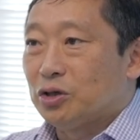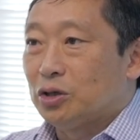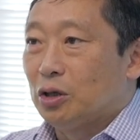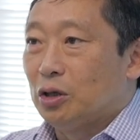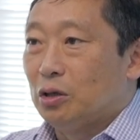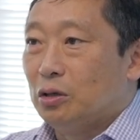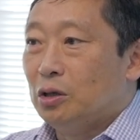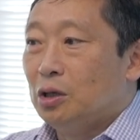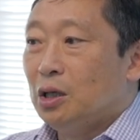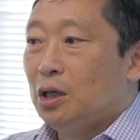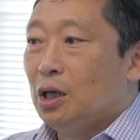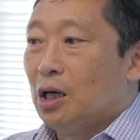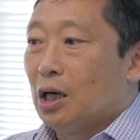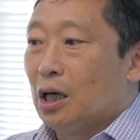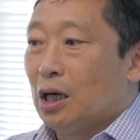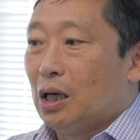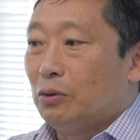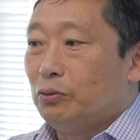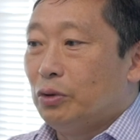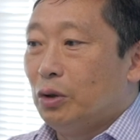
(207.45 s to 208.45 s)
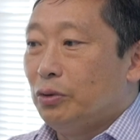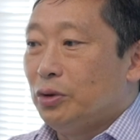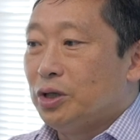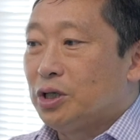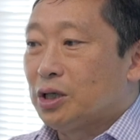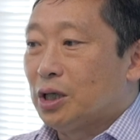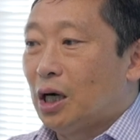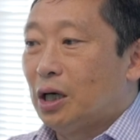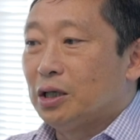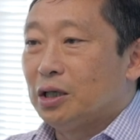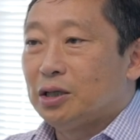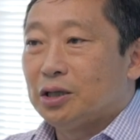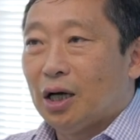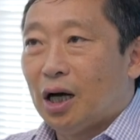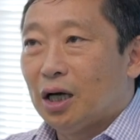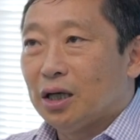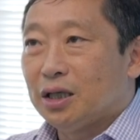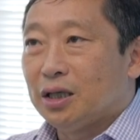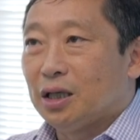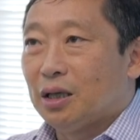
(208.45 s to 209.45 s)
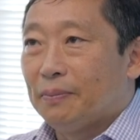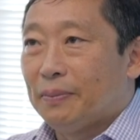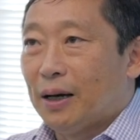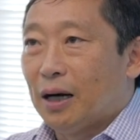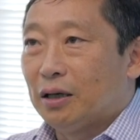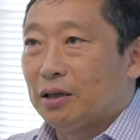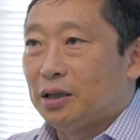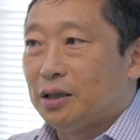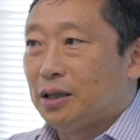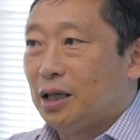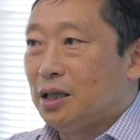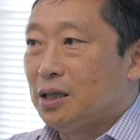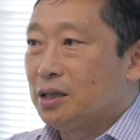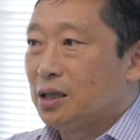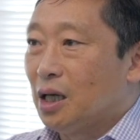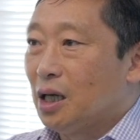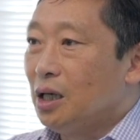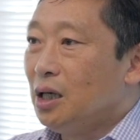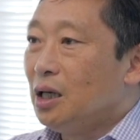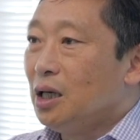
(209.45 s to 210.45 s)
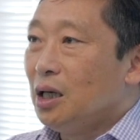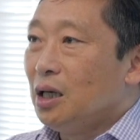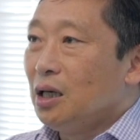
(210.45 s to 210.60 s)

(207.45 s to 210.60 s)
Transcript: So uh, when we started talking about it, they say,